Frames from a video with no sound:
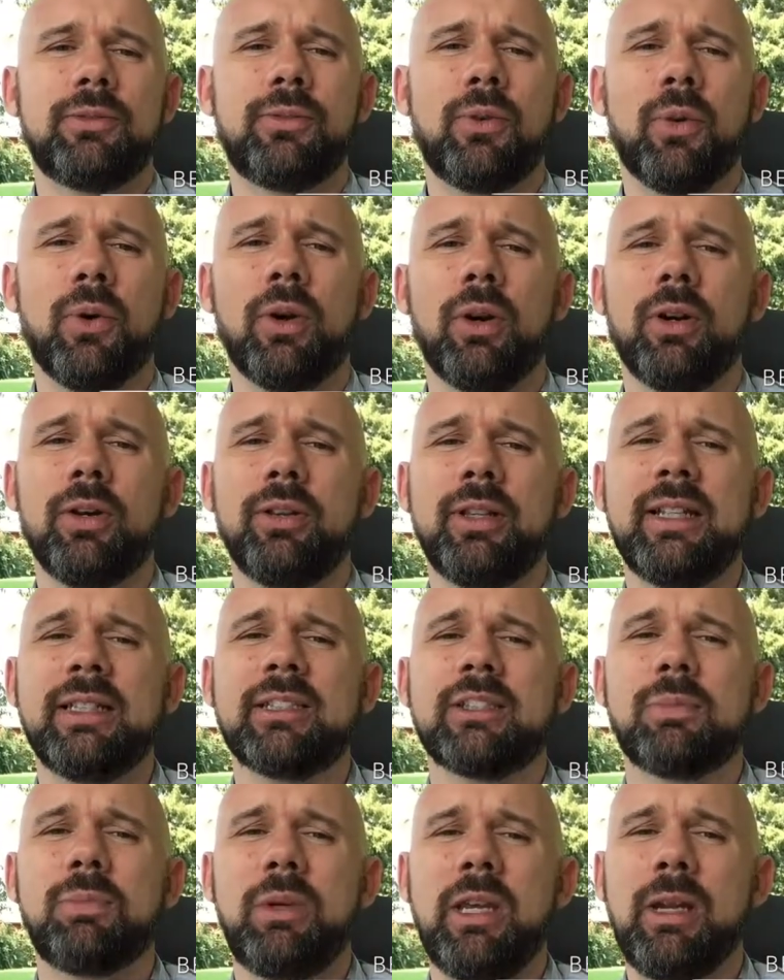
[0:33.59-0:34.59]
for
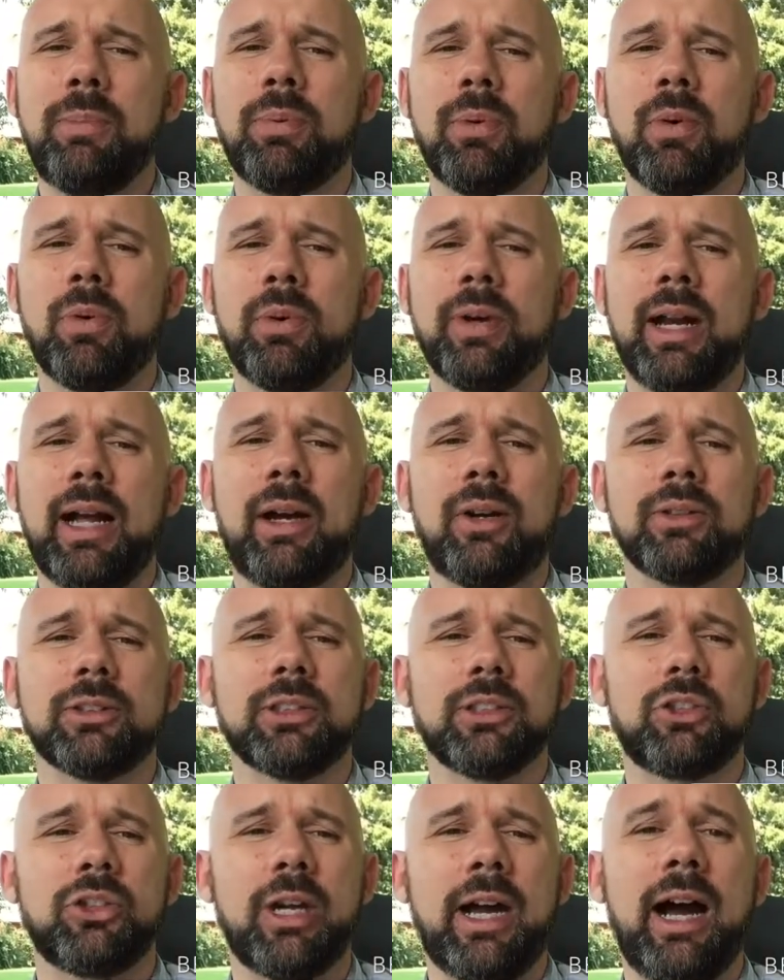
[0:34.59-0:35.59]
these people when I
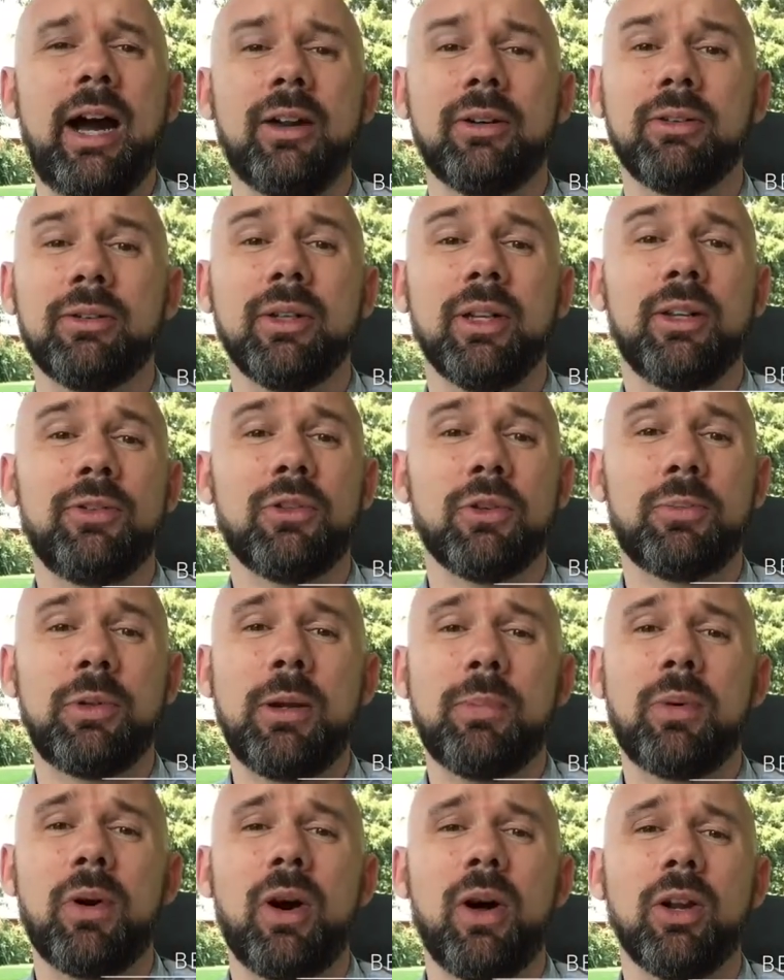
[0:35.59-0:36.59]
was a child, and really for
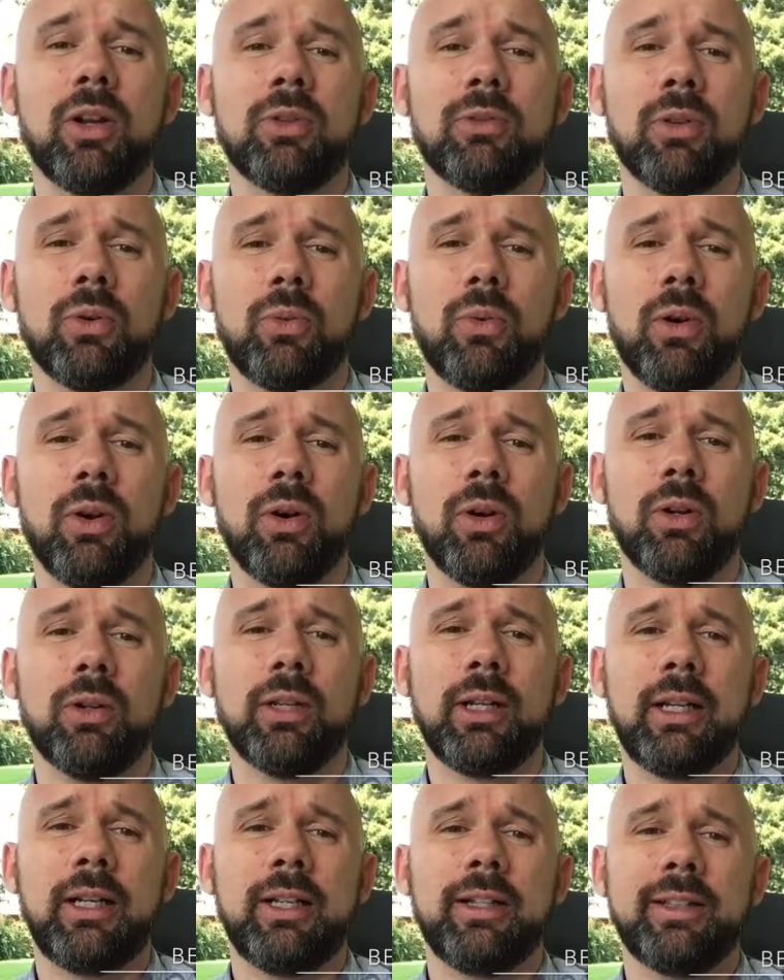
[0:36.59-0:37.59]
people all over the
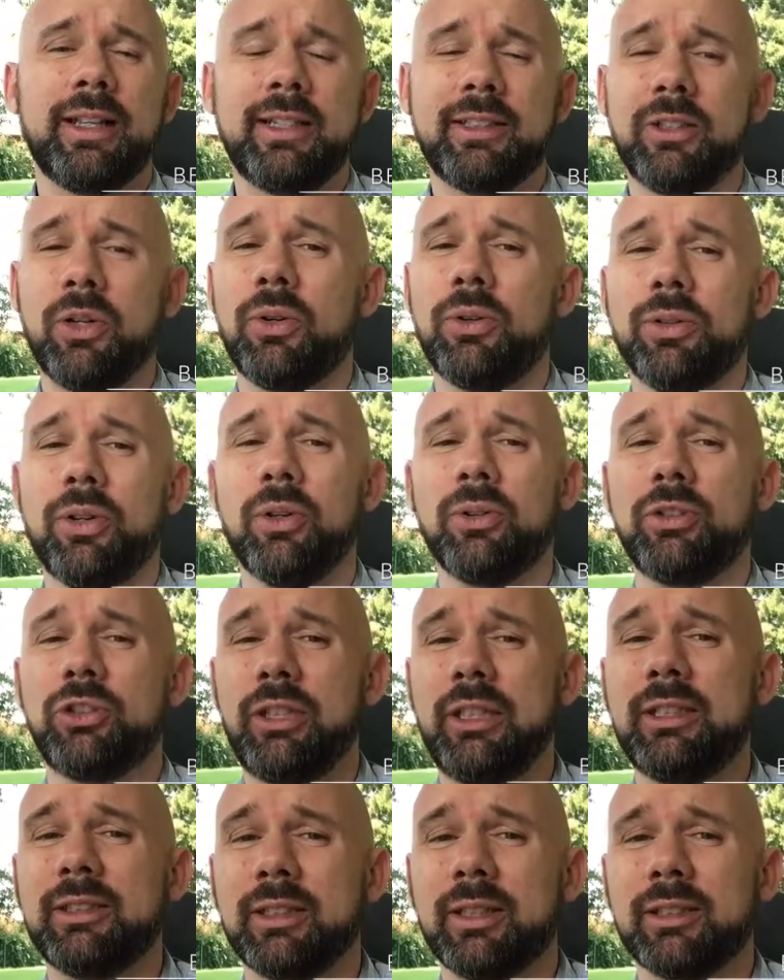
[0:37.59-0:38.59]
world that don't know
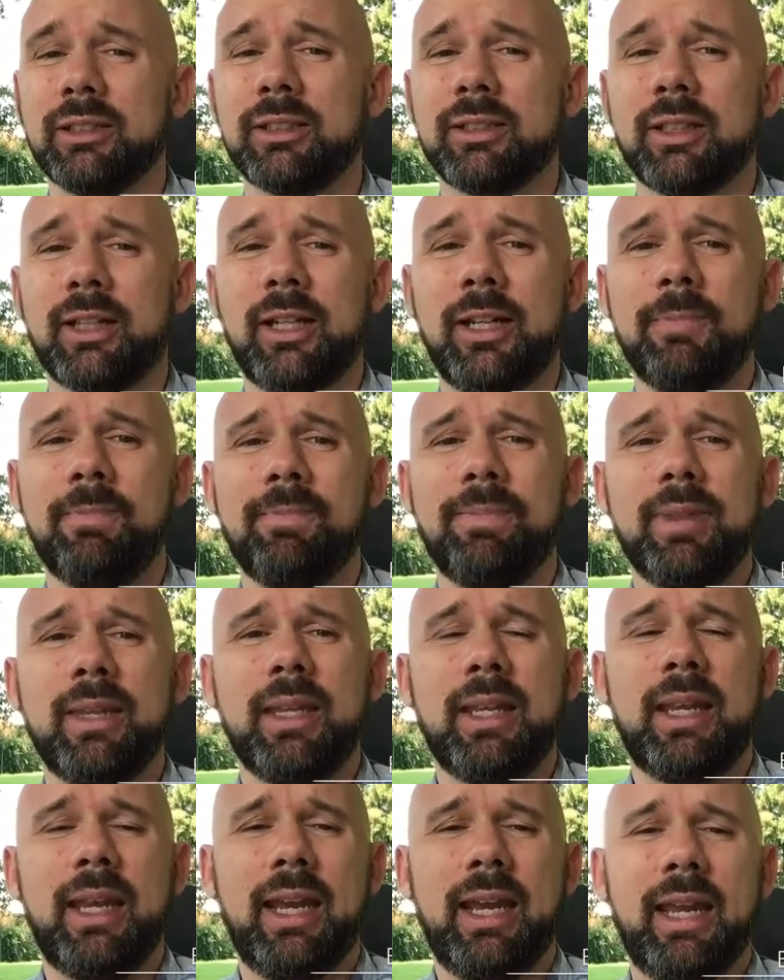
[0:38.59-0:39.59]
Jesus.
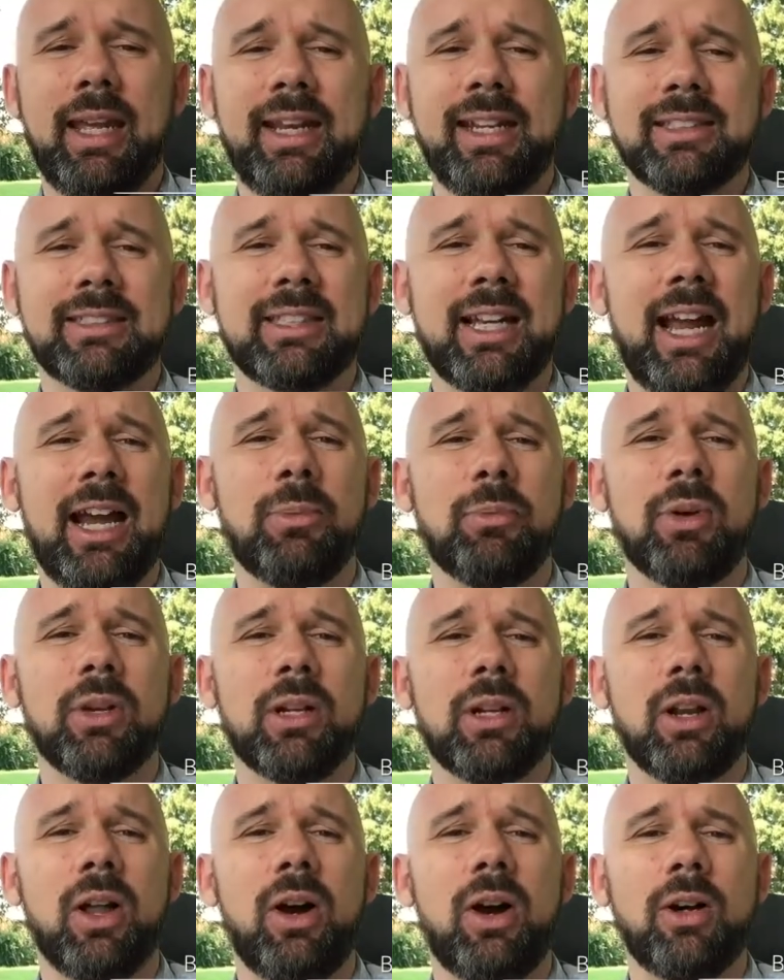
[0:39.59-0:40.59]
And as time
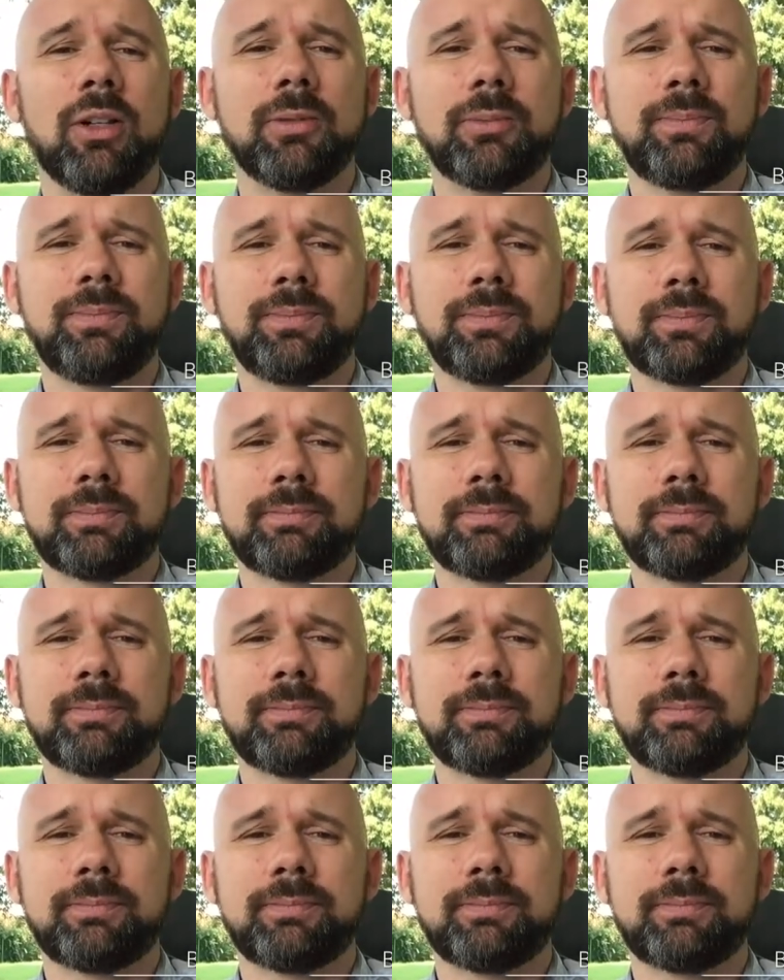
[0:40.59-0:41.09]
went along,